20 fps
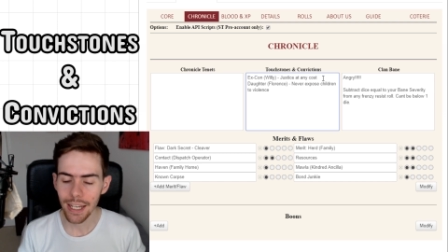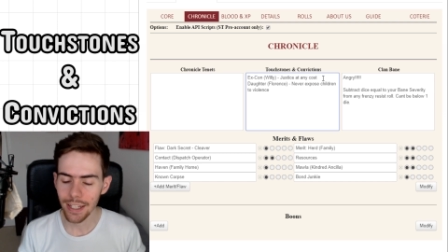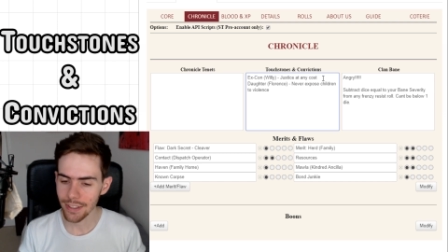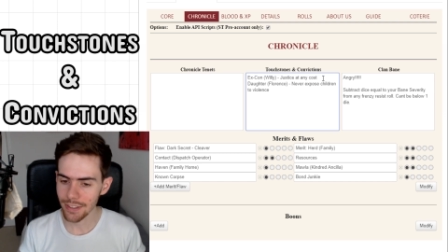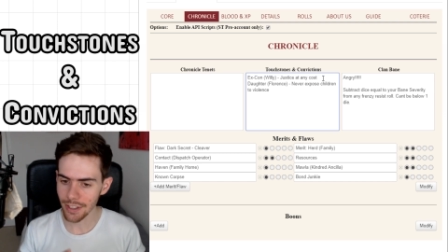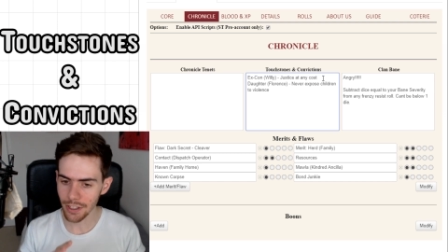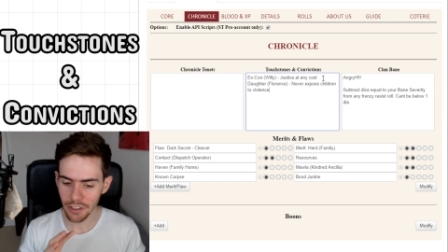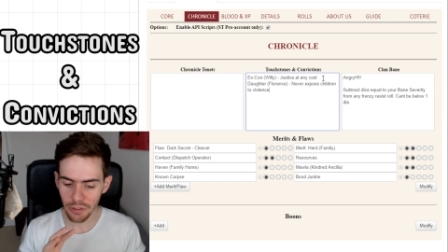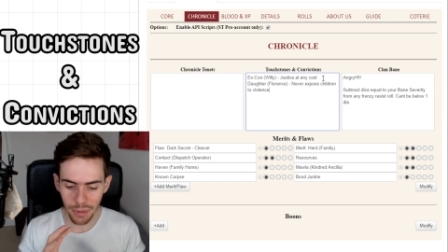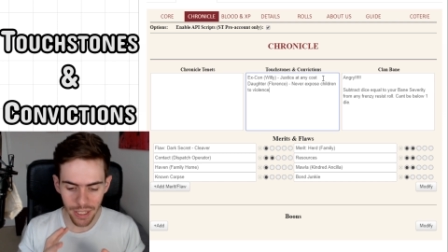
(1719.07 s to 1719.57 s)
It's
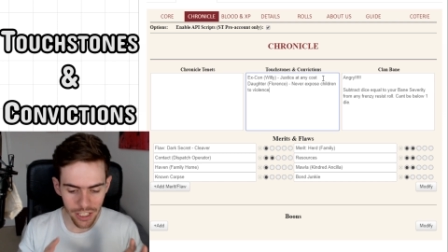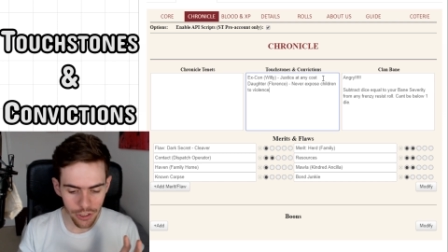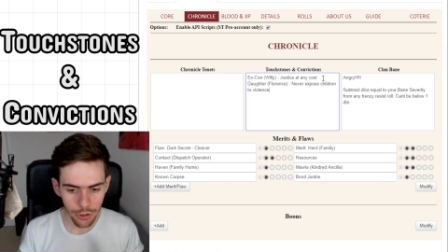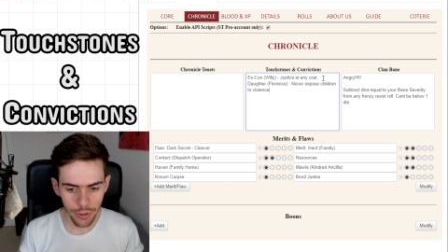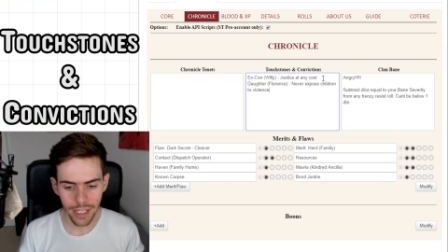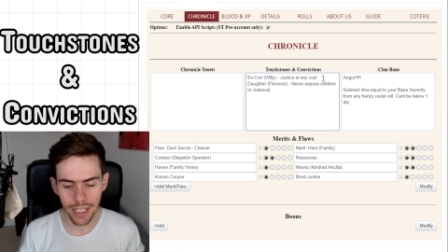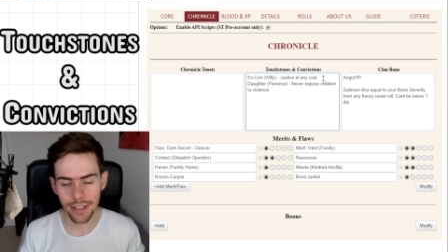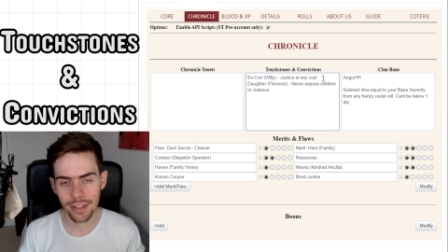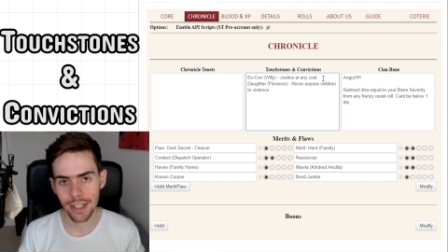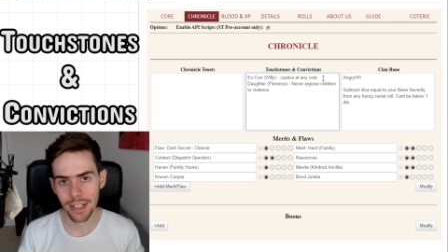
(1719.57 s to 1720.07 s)
going to be a
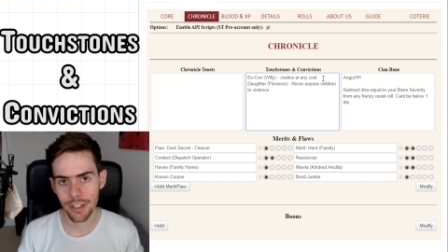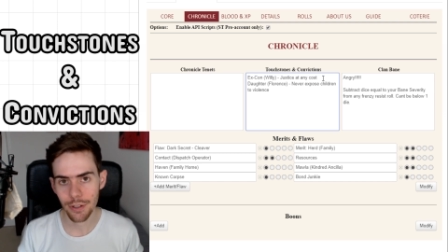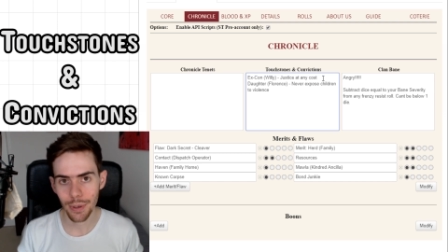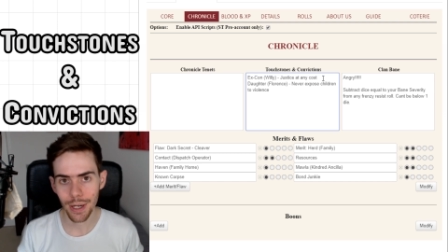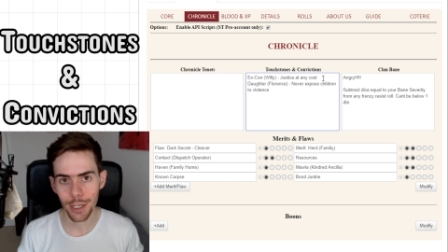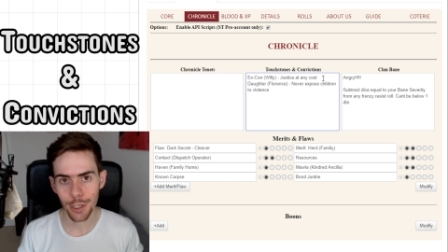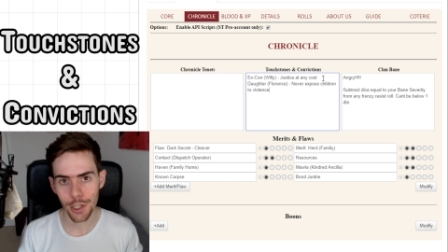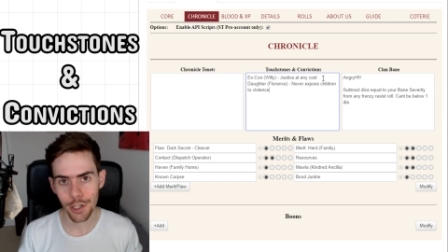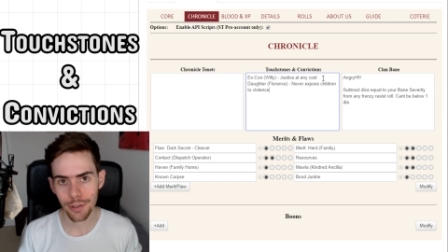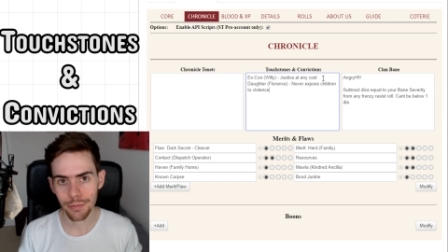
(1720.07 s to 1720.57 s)
tricky
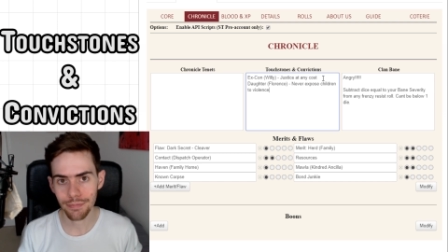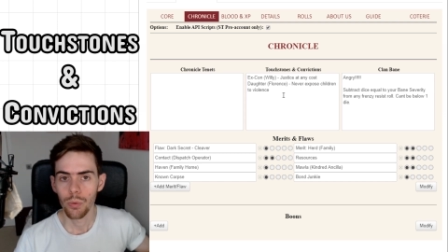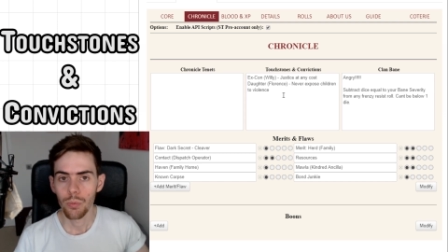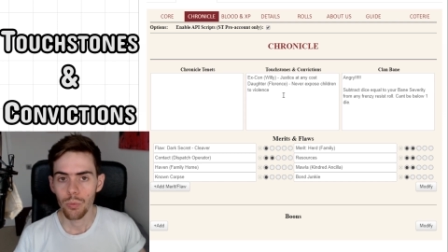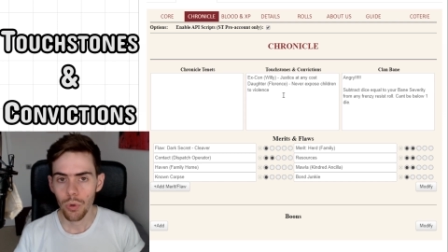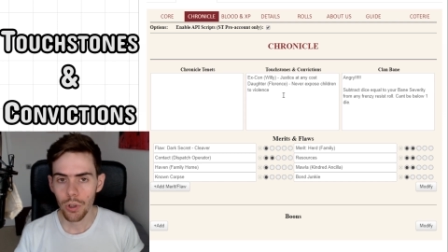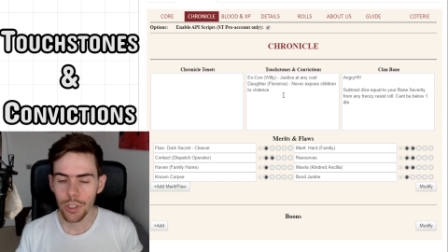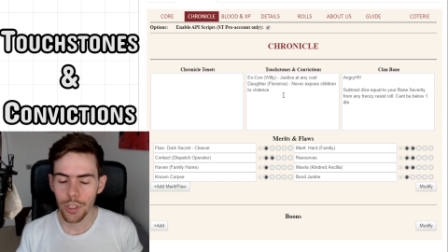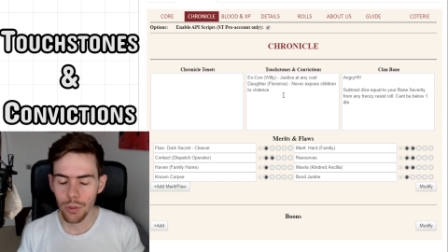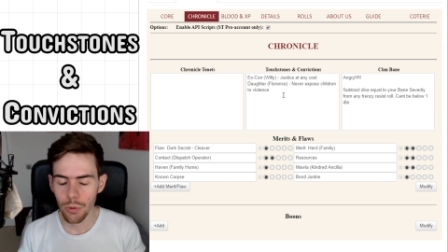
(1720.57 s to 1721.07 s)
situation.
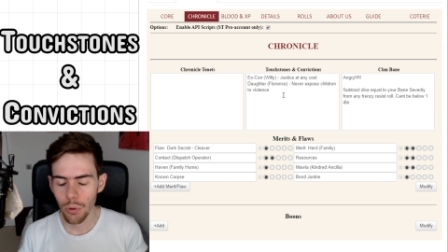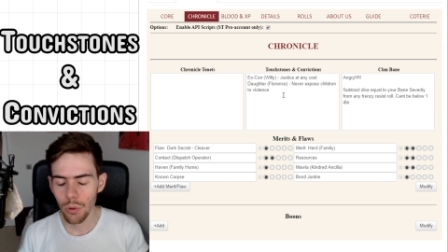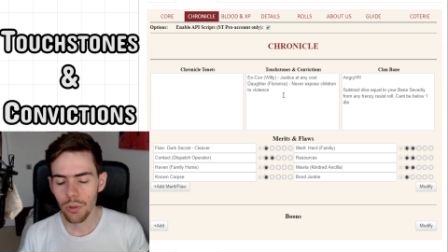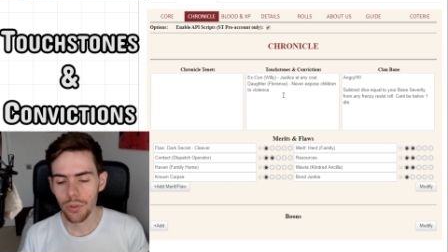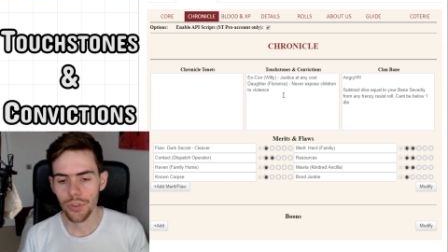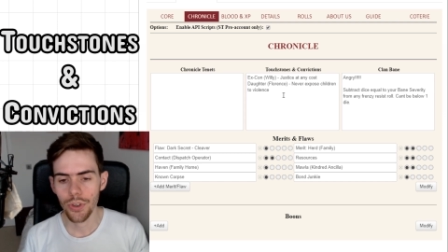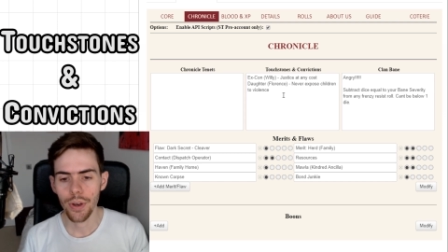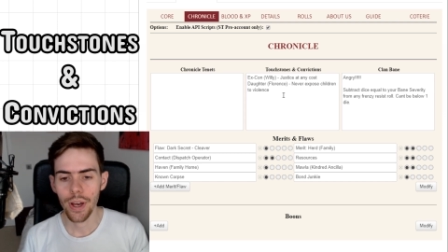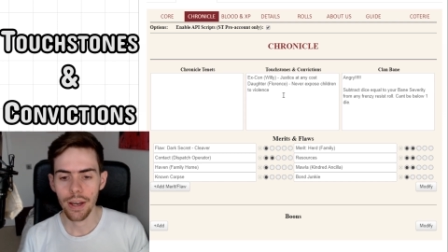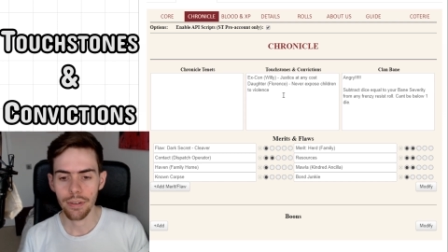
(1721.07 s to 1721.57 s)
What you
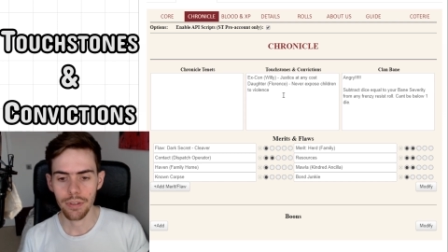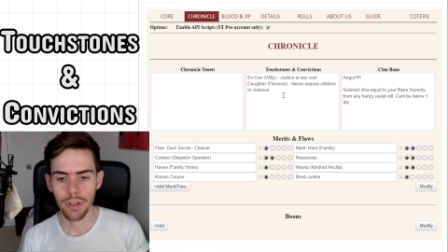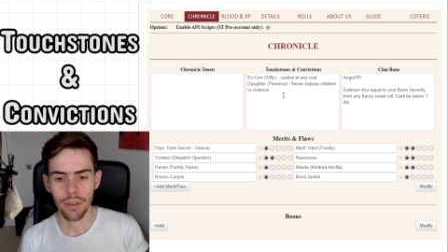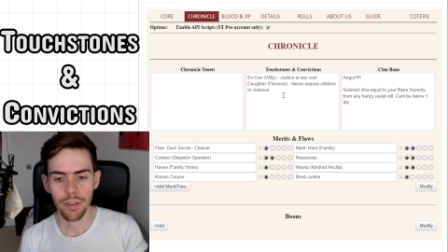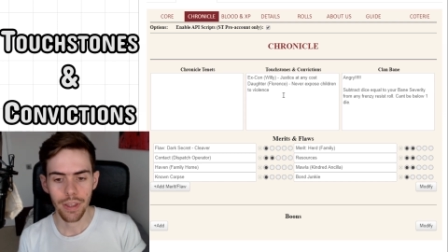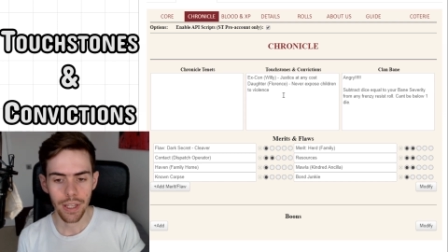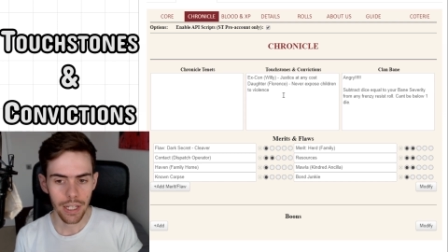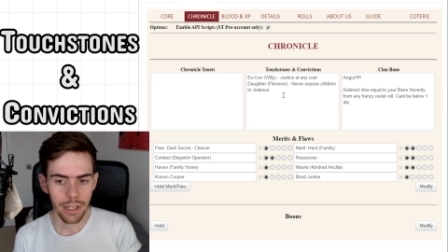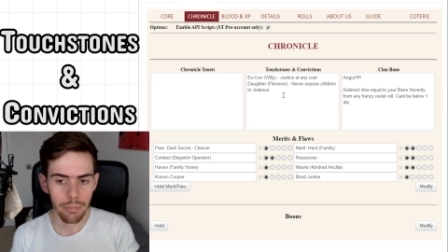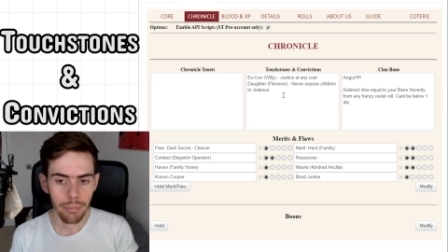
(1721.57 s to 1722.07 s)
also have to
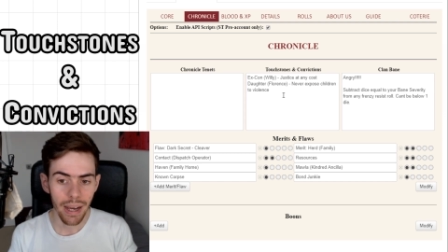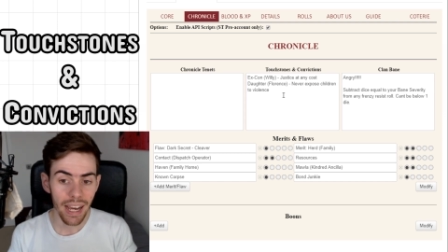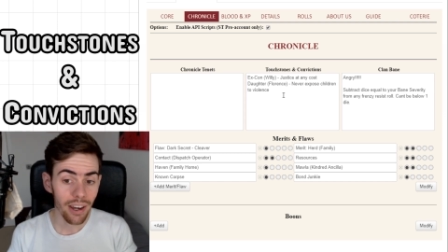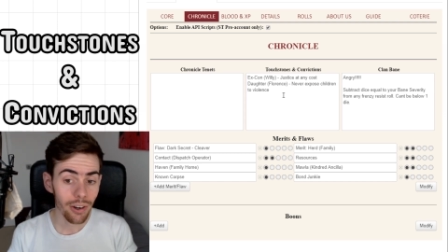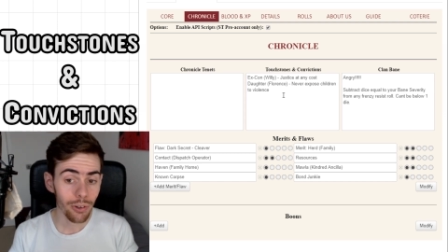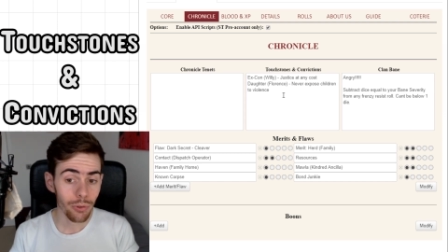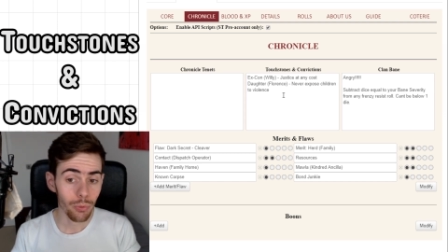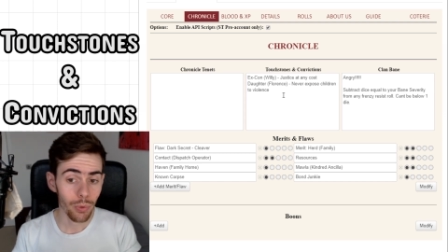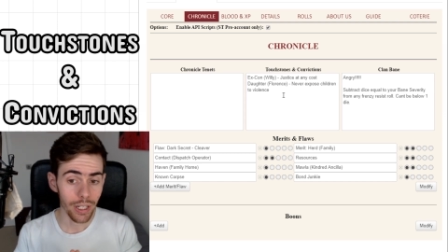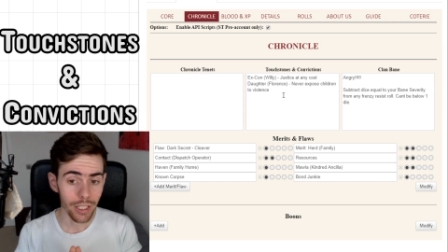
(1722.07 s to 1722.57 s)
think
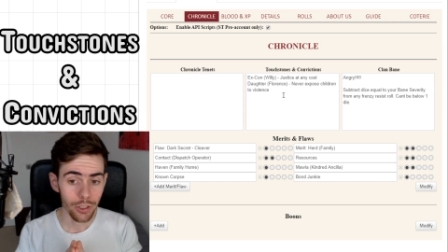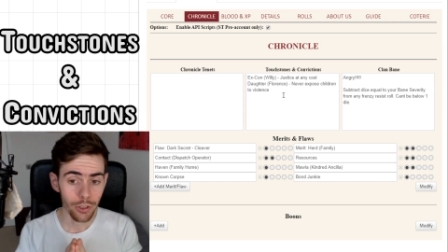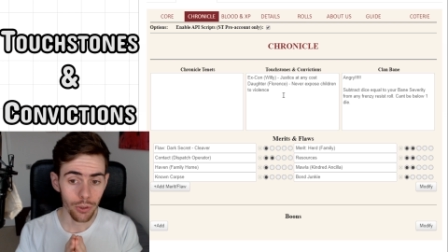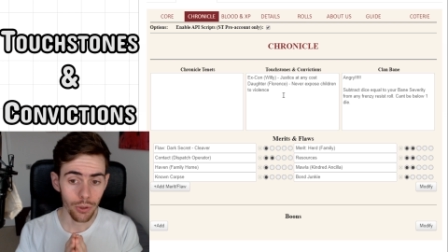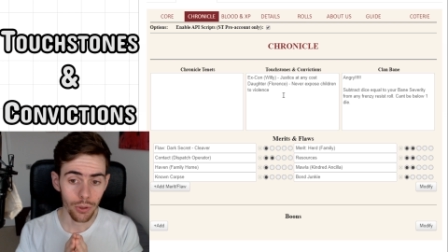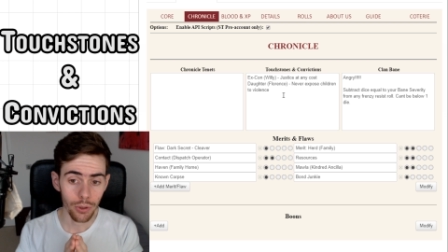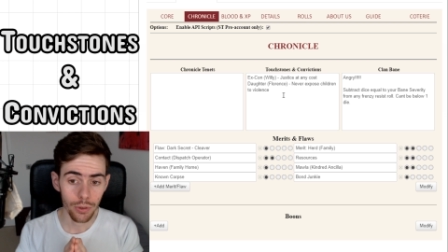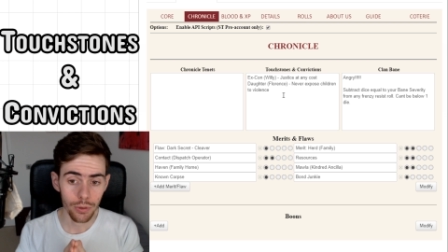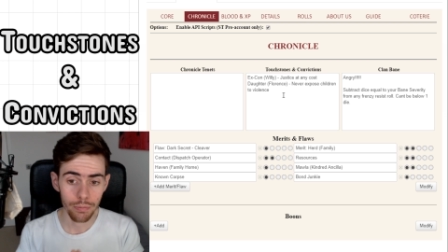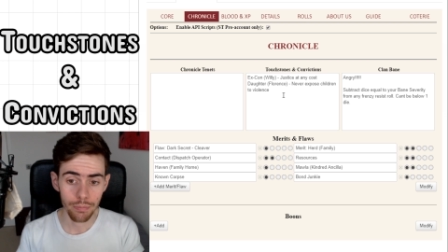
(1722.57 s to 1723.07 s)
about when you're